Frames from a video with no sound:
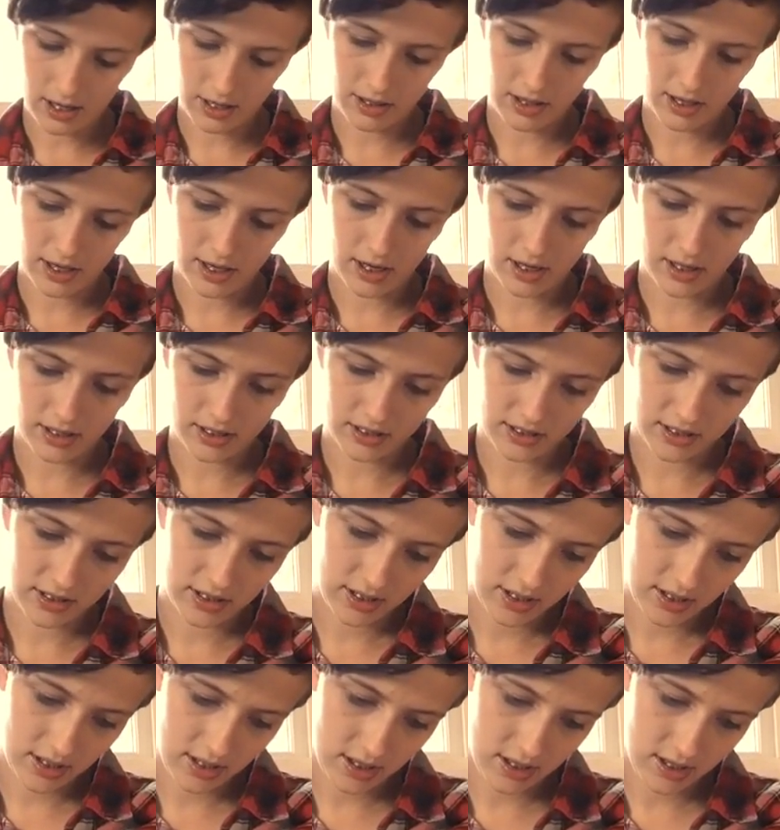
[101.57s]

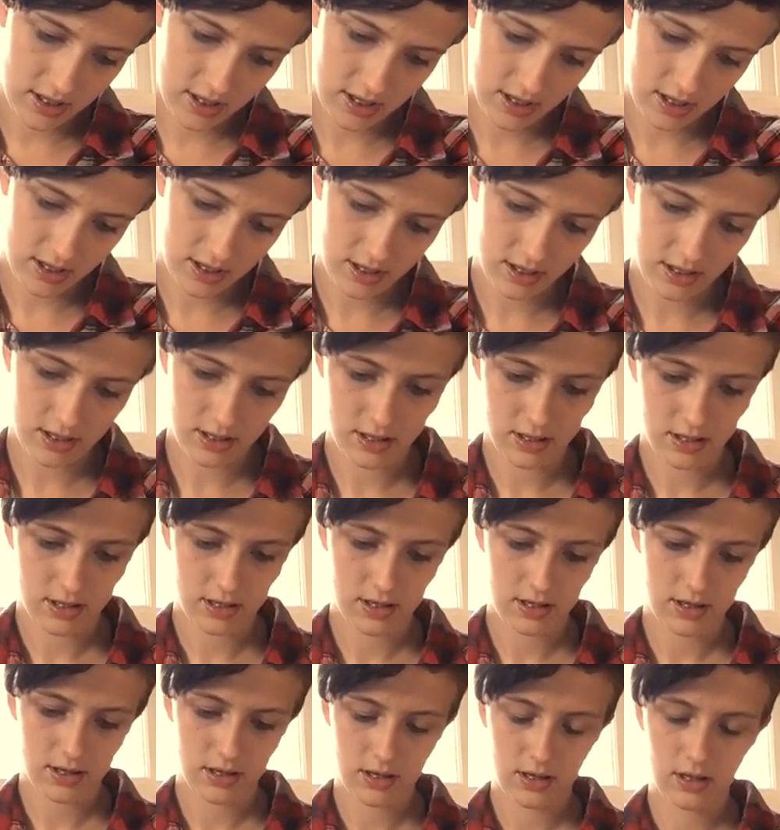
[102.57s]
There's
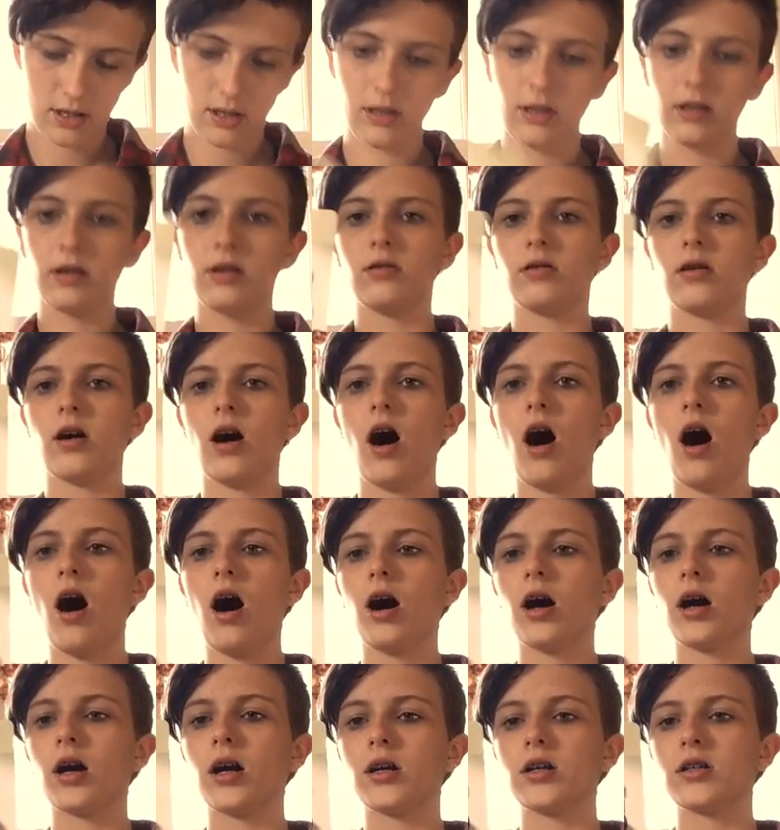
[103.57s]
little
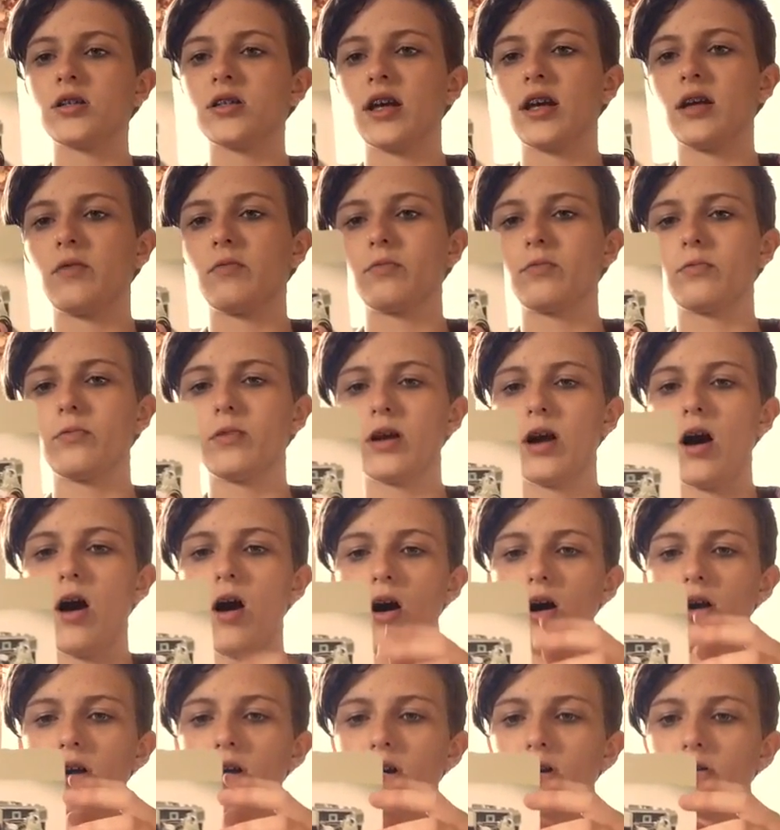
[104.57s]
cards, like,
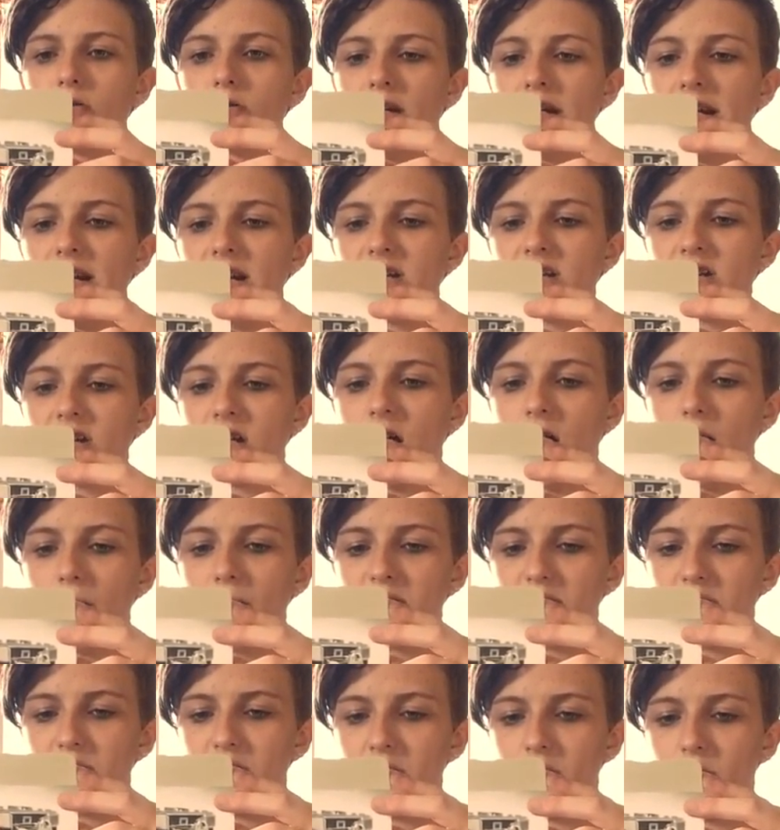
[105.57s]
recall your greatest
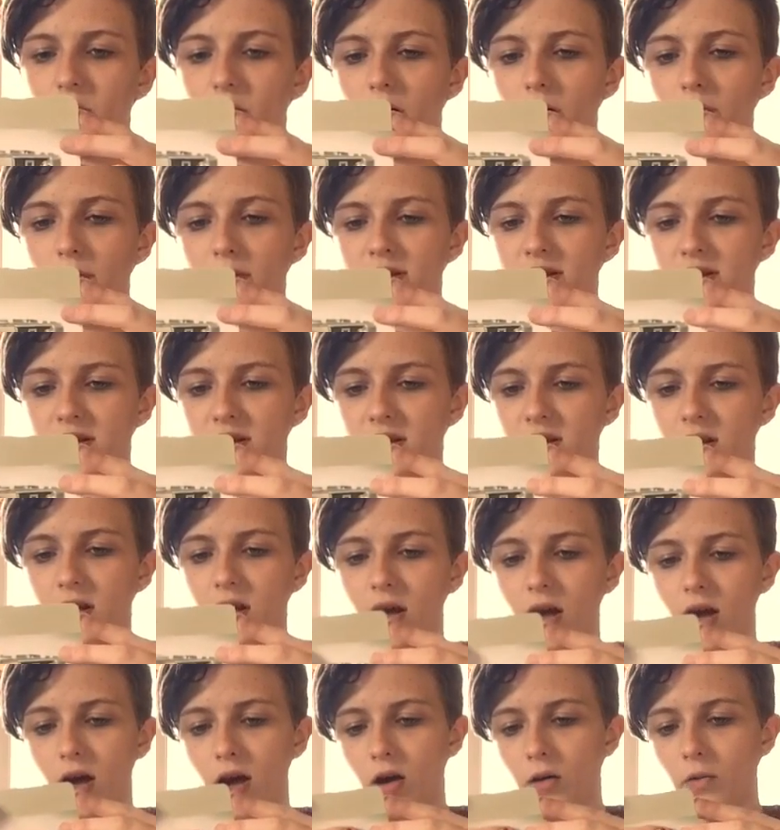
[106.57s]
accomplishment. What was it?
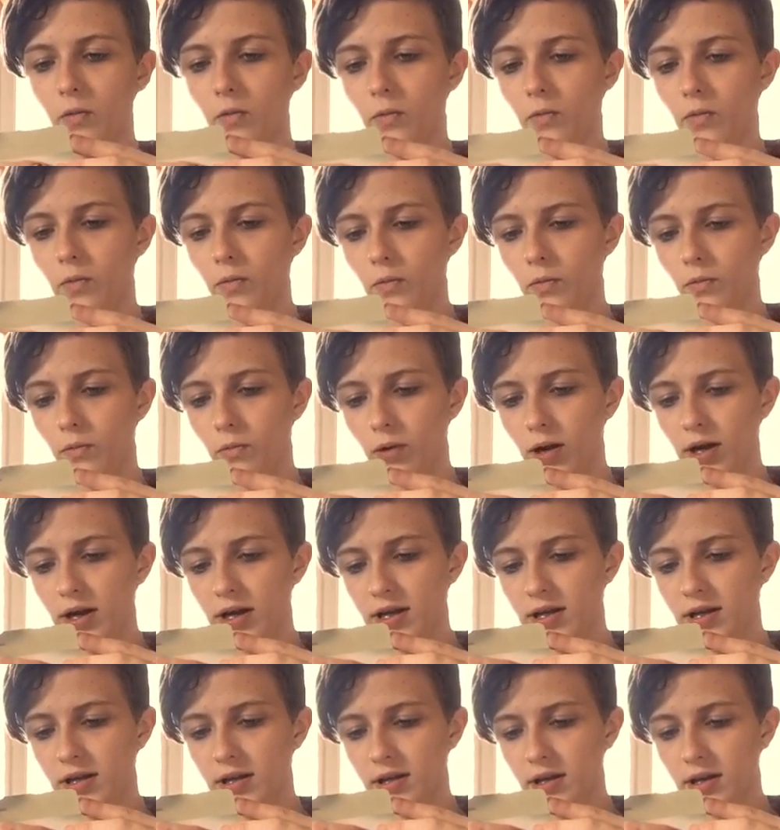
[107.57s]

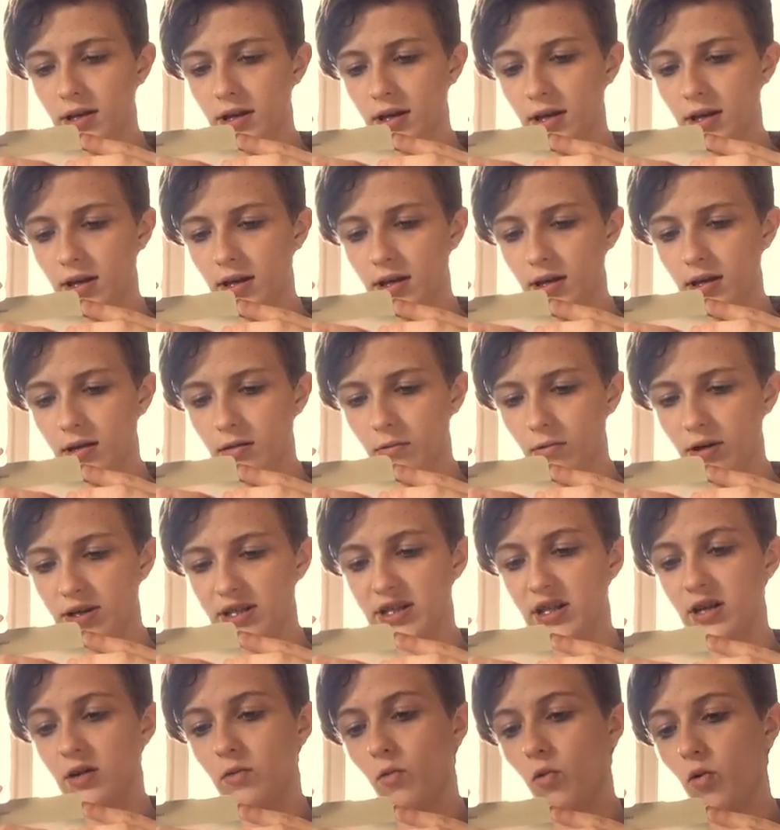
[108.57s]

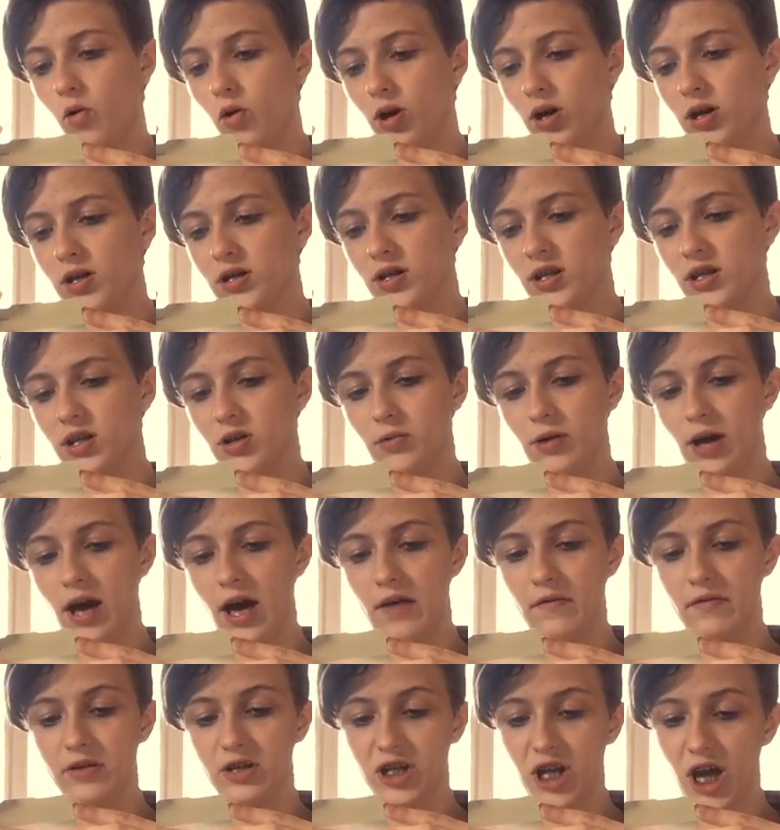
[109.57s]
Was it an award? Did you
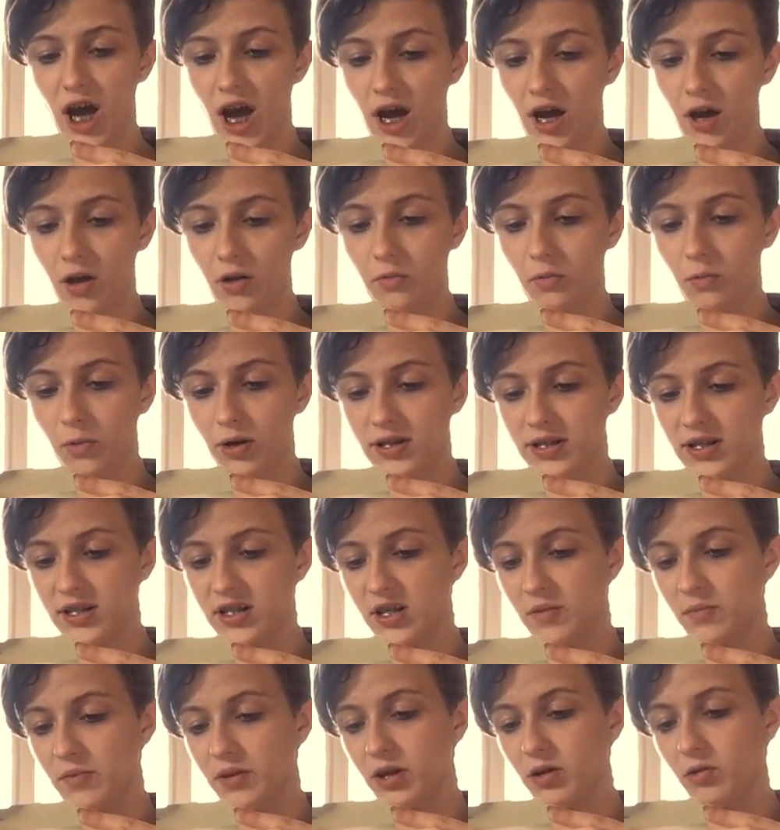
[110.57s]
have a child? Was
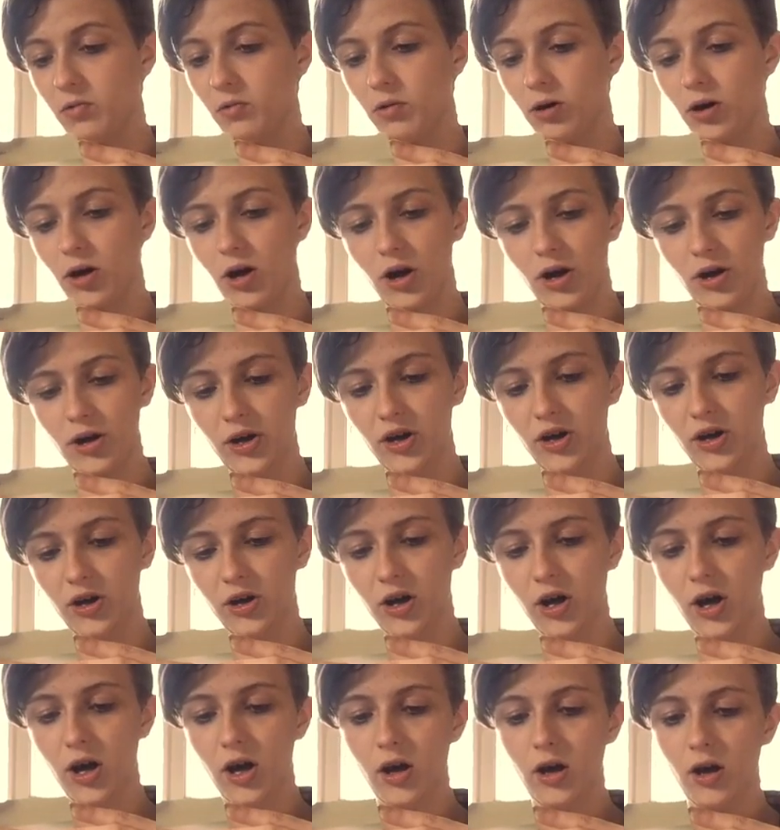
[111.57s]
it something you were
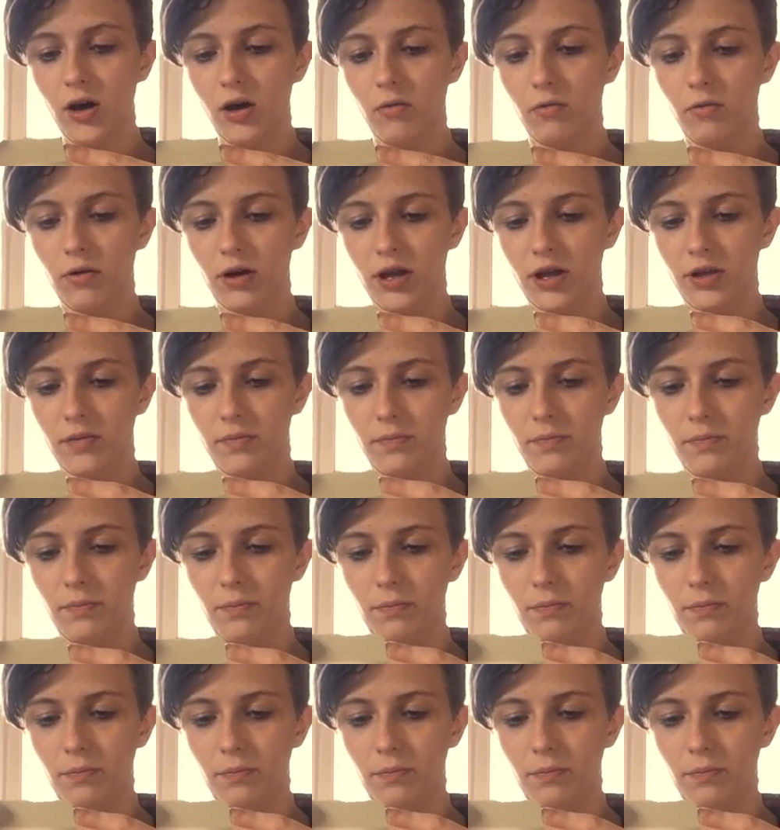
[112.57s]
honored with